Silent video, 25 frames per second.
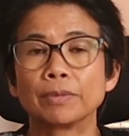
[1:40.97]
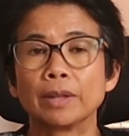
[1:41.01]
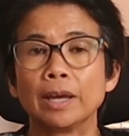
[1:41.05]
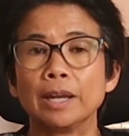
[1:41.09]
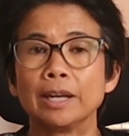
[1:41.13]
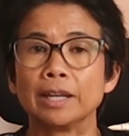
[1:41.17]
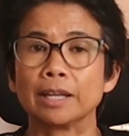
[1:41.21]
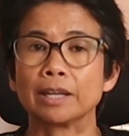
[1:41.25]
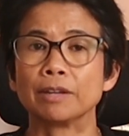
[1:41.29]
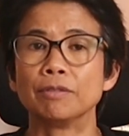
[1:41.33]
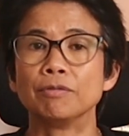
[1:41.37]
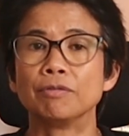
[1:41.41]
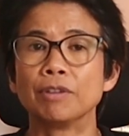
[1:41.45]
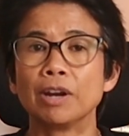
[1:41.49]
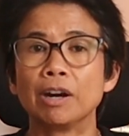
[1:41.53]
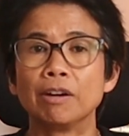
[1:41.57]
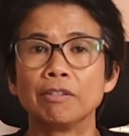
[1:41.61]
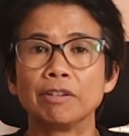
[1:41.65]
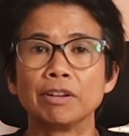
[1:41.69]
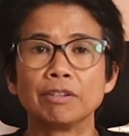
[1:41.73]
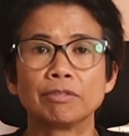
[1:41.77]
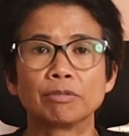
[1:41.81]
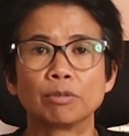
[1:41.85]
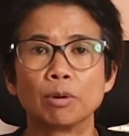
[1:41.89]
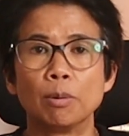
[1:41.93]
and it can
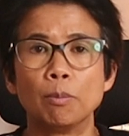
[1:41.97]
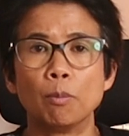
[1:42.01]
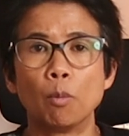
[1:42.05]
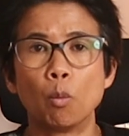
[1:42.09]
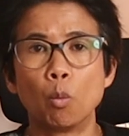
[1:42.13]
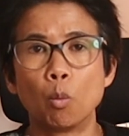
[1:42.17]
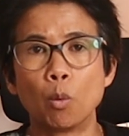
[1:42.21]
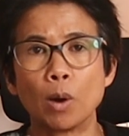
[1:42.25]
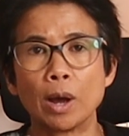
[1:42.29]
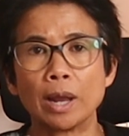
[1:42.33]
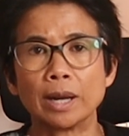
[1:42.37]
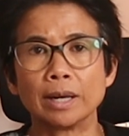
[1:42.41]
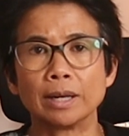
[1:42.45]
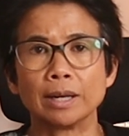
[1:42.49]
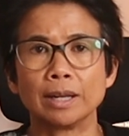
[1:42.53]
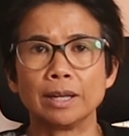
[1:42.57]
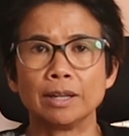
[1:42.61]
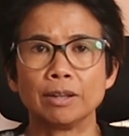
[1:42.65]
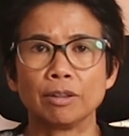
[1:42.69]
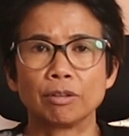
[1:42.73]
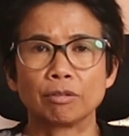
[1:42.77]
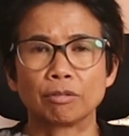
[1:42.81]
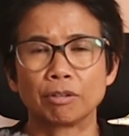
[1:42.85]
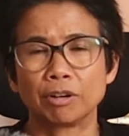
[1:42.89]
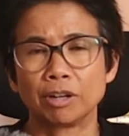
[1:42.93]
vary from 1
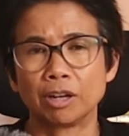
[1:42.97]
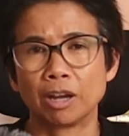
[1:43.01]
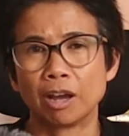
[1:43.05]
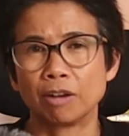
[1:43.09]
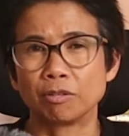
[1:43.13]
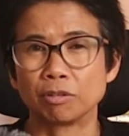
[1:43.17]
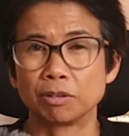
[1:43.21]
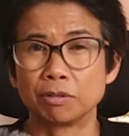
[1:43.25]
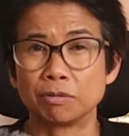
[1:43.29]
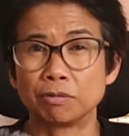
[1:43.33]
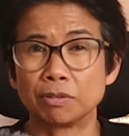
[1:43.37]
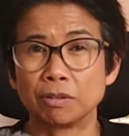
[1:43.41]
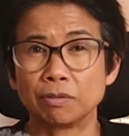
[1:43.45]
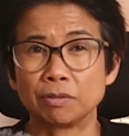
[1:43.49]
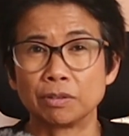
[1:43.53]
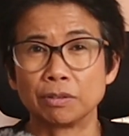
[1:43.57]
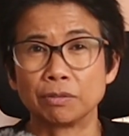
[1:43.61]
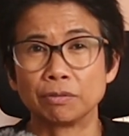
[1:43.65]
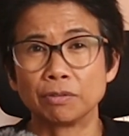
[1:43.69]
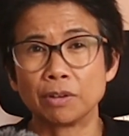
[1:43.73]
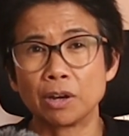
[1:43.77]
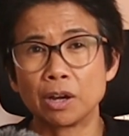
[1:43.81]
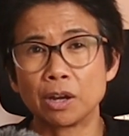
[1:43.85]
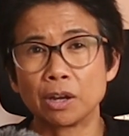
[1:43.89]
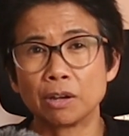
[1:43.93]
in
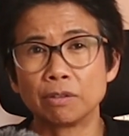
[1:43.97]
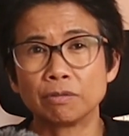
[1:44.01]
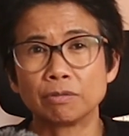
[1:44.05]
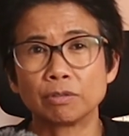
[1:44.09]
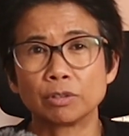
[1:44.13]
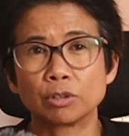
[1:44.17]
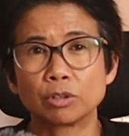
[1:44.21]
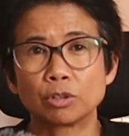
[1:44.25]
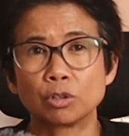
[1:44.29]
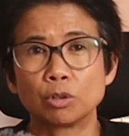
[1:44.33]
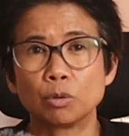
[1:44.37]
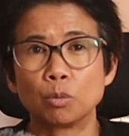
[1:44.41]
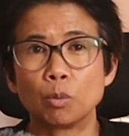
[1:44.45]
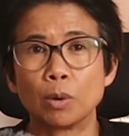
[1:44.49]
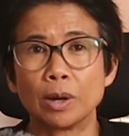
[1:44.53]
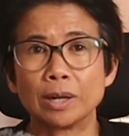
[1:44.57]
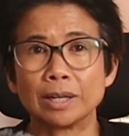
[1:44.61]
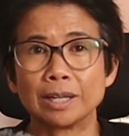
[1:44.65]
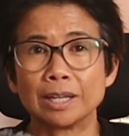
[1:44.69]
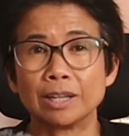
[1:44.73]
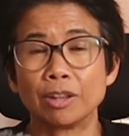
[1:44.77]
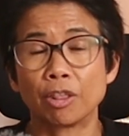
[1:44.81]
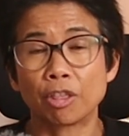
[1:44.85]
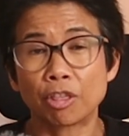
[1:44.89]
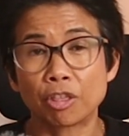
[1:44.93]
355 to 1
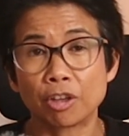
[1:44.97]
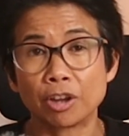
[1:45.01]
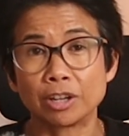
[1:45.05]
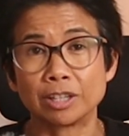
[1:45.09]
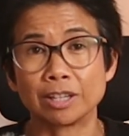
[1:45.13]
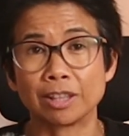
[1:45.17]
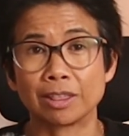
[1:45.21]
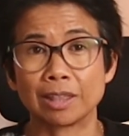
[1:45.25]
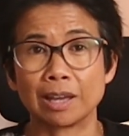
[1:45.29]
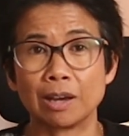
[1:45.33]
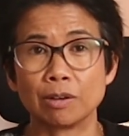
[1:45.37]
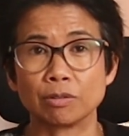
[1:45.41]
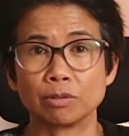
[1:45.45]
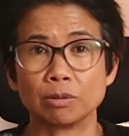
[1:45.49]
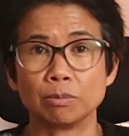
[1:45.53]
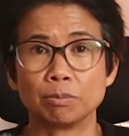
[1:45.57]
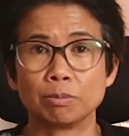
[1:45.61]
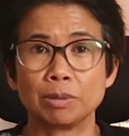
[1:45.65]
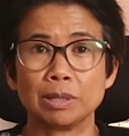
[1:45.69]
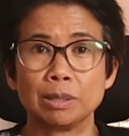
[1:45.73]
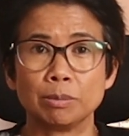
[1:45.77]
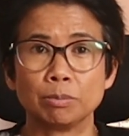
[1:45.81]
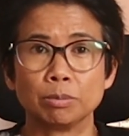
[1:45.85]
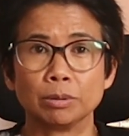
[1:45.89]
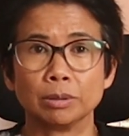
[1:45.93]
in 30,000
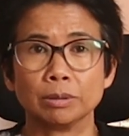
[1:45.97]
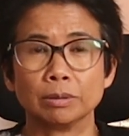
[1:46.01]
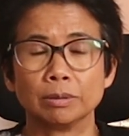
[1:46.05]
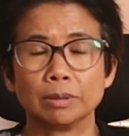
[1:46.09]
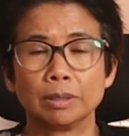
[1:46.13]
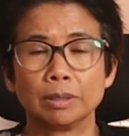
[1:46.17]
people.